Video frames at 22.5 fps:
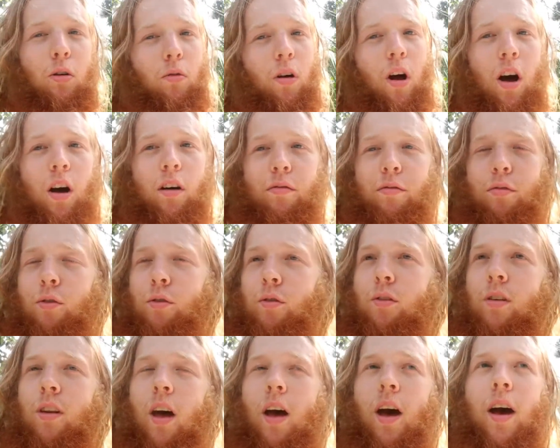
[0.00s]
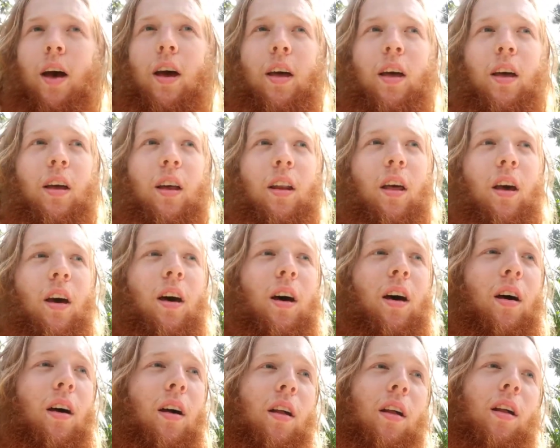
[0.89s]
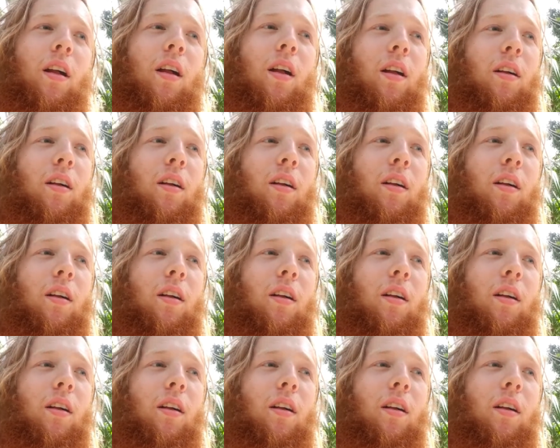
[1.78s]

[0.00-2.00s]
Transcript: a raw food diet, a